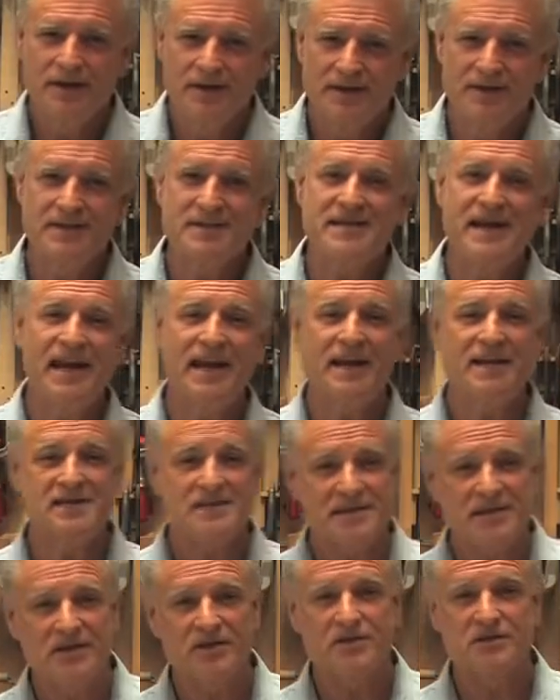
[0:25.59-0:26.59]
This hand
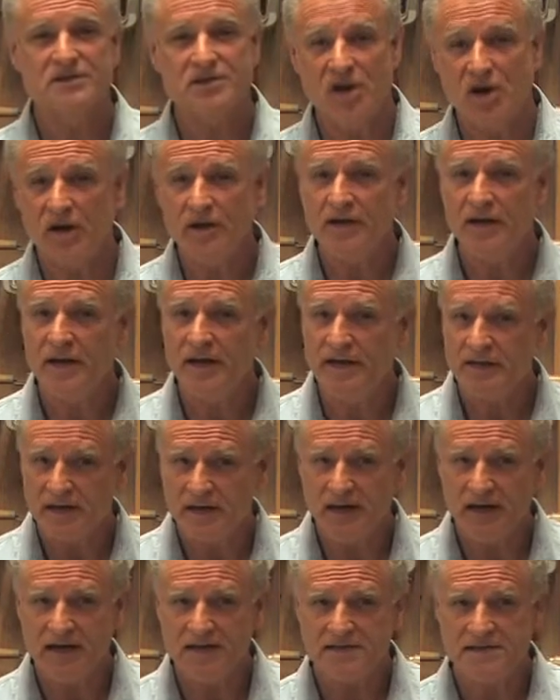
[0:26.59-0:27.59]
skills online
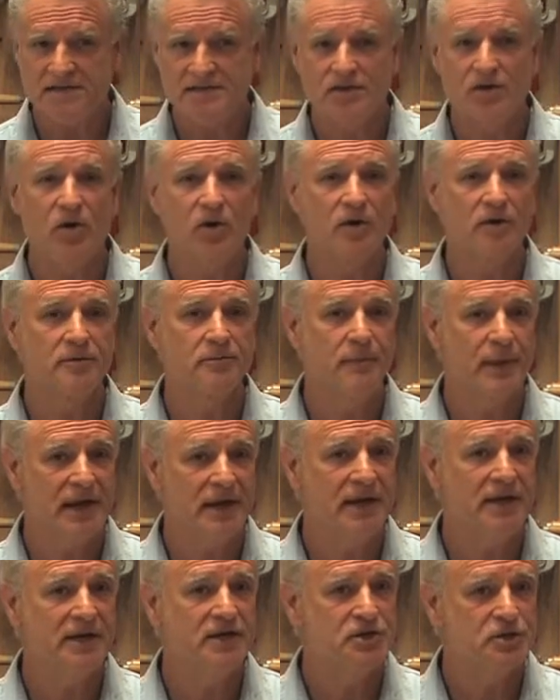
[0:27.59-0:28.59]
class is called
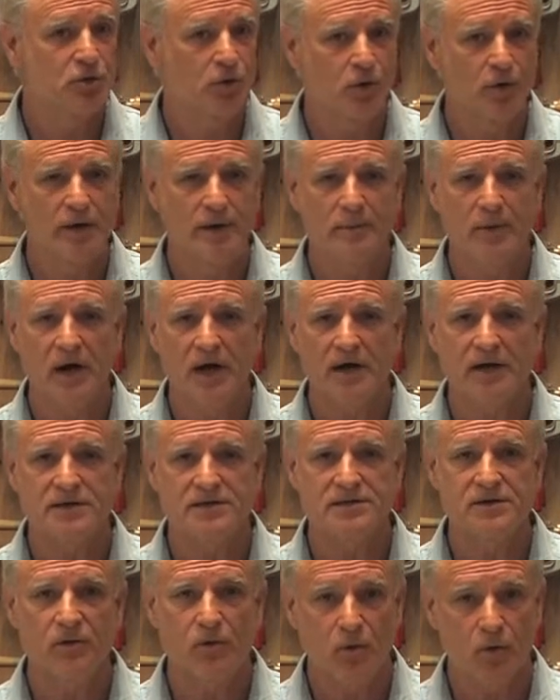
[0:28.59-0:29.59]
Making a Jewelry
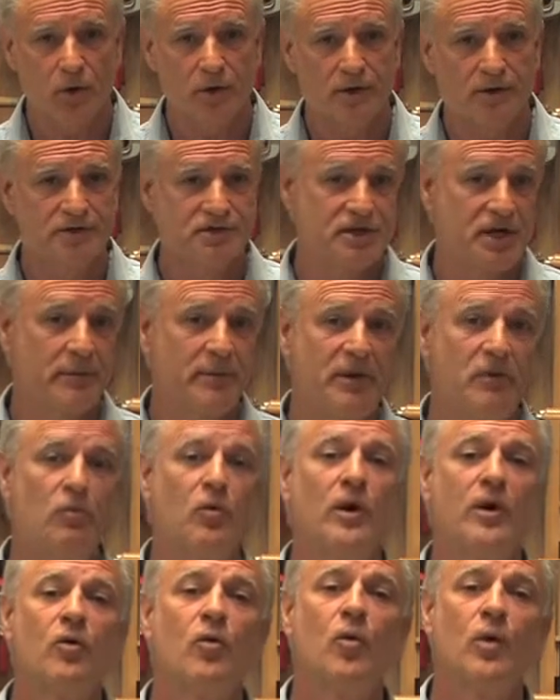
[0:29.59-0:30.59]
Box, or JB
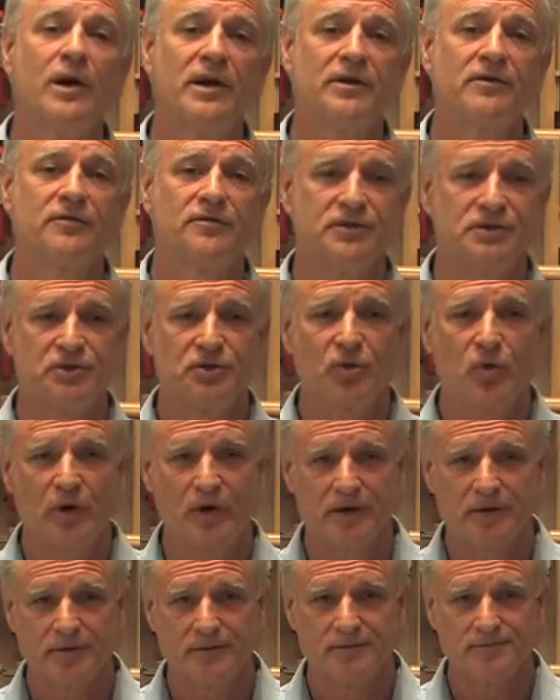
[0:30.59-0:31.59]
101 for
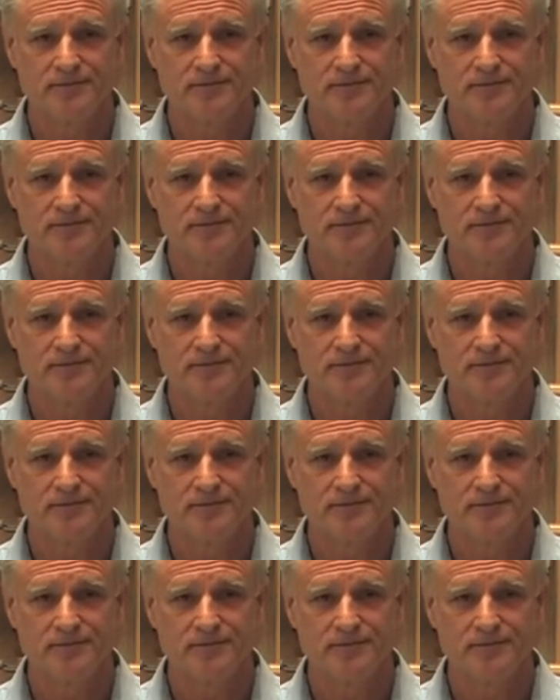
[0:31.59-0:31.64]
short.